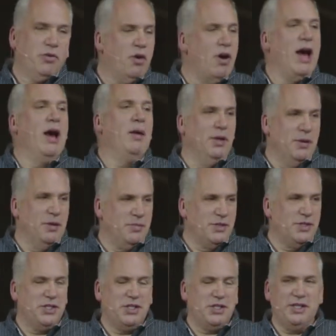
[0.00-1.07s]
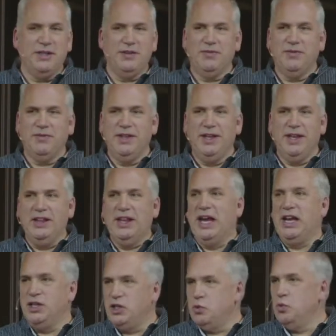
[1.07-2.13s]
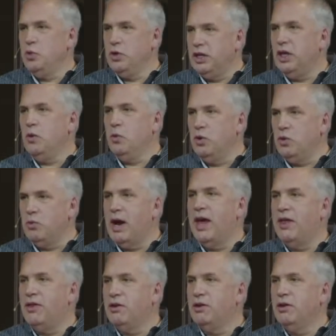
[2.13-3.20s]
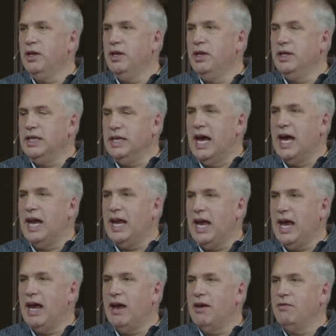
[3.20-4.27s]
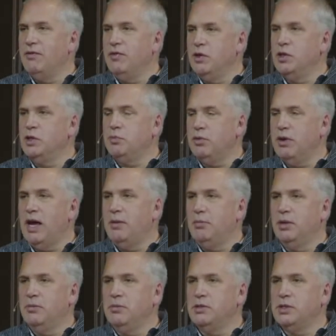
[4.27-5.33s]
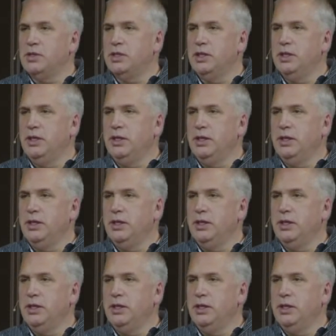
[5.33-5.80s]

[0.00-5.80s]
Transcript: problems. And they really would rather not have those problems.